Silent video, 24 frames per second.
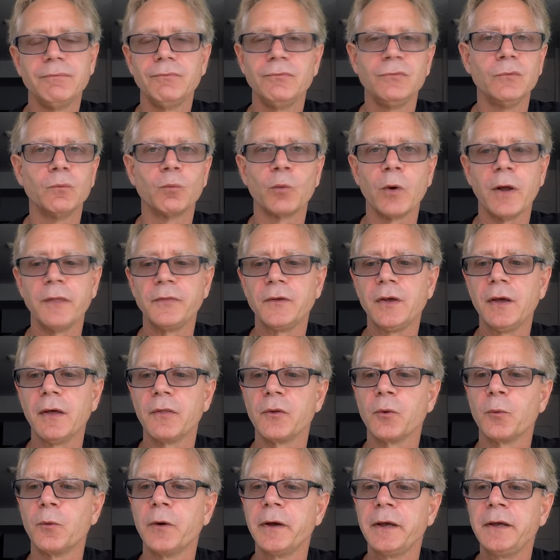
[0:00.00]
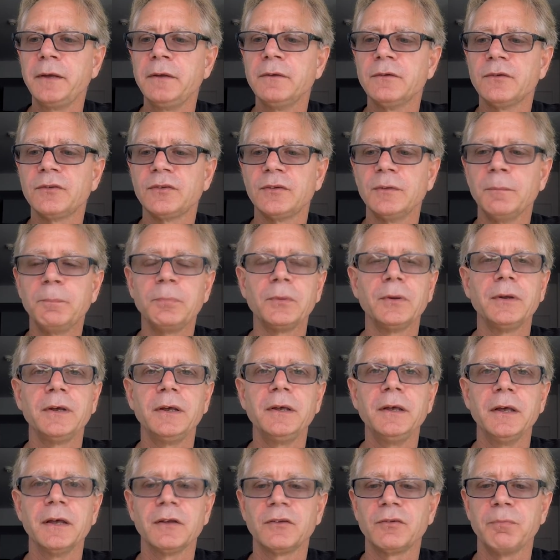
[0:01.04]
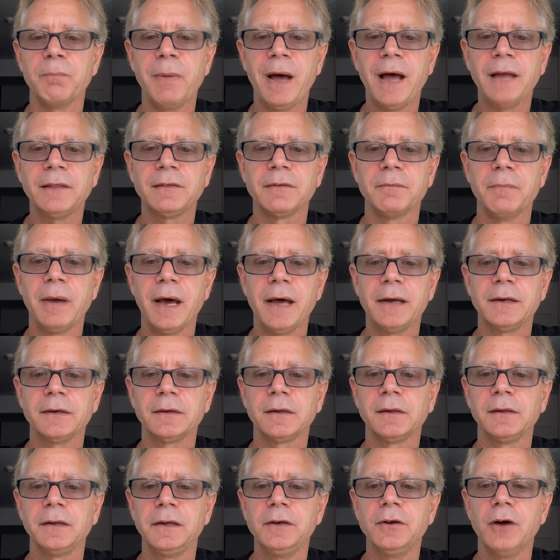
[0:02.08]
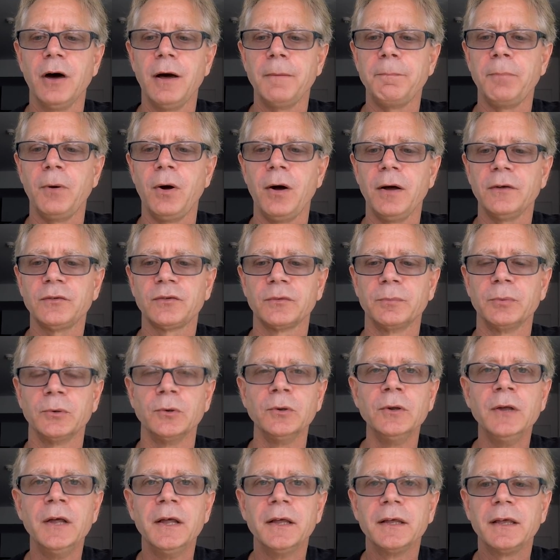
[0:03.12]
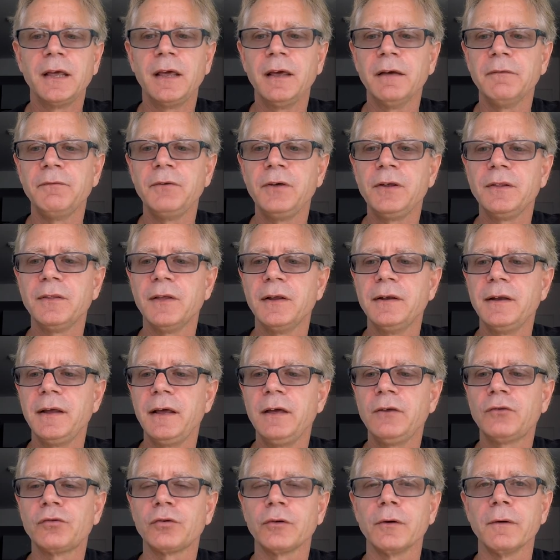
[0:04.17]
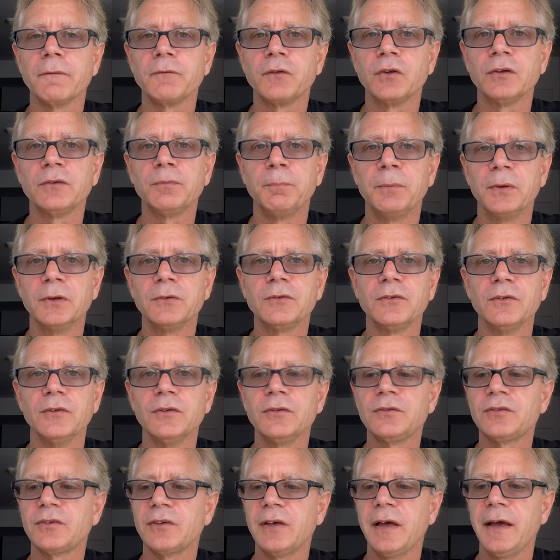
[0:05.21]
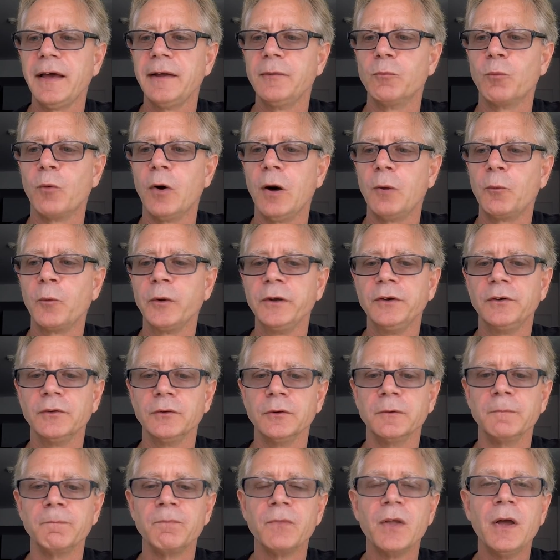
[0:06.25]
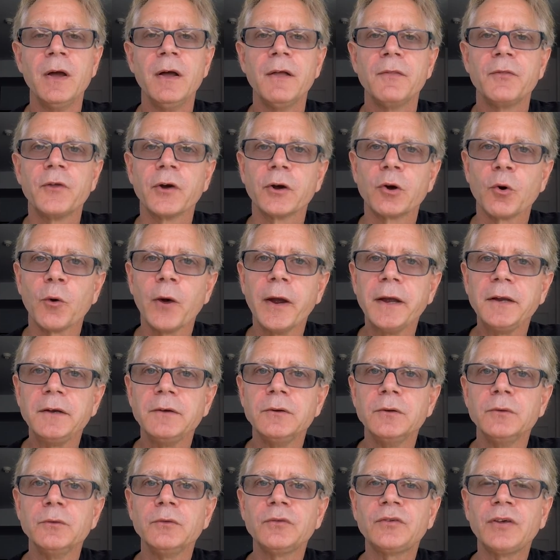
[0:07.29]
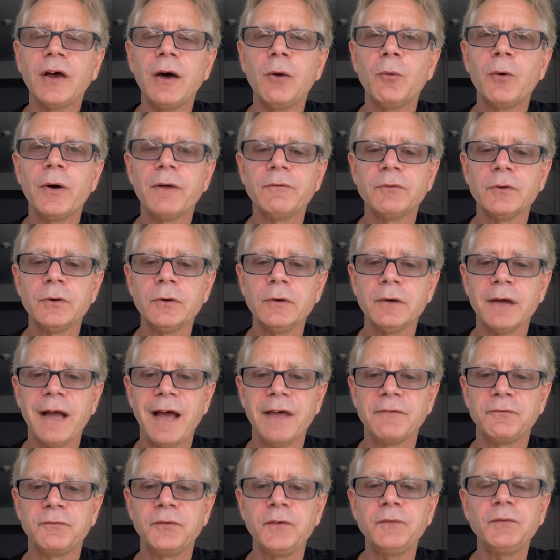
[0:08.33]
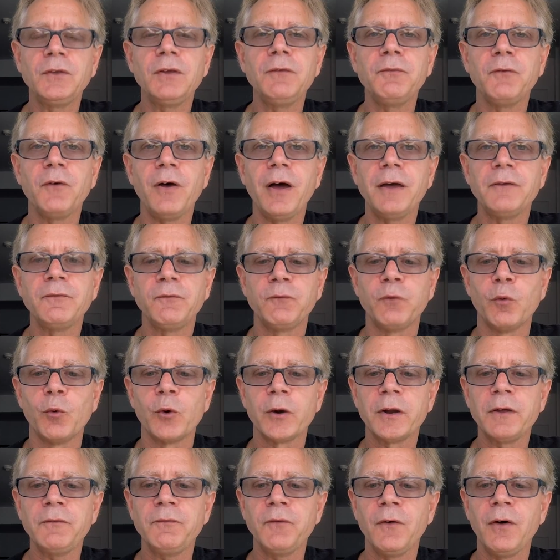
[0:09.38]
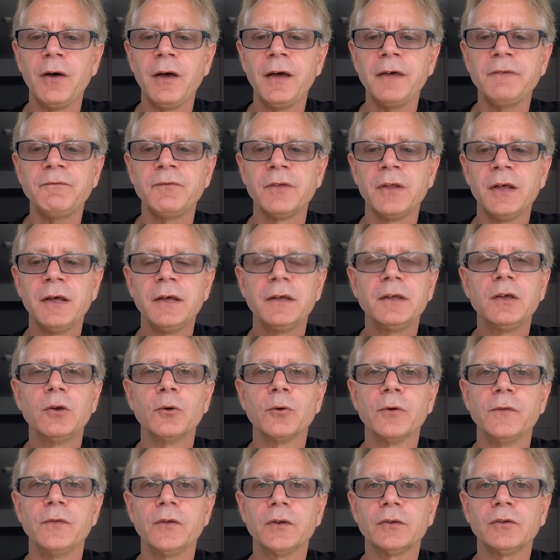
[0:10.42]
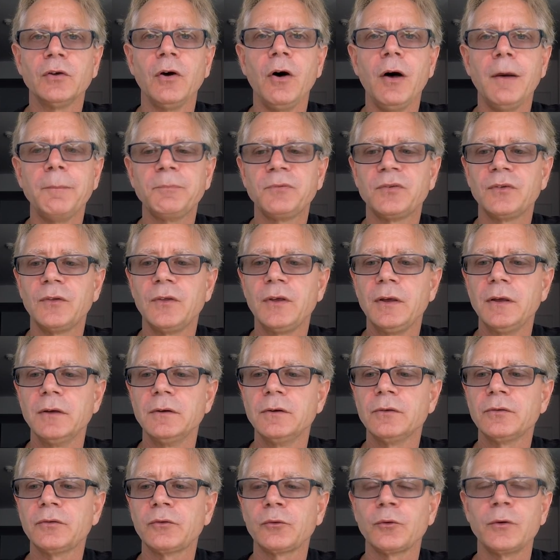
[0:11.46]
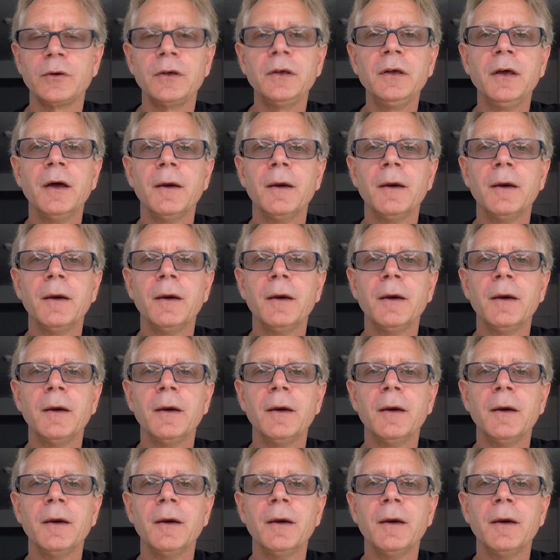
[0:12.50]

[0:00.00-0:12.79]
run the other way. Simply, it's mathematically not possible, given the nature of this business and what we do. The great news, however, at 55-45, you're in the tops of the industry.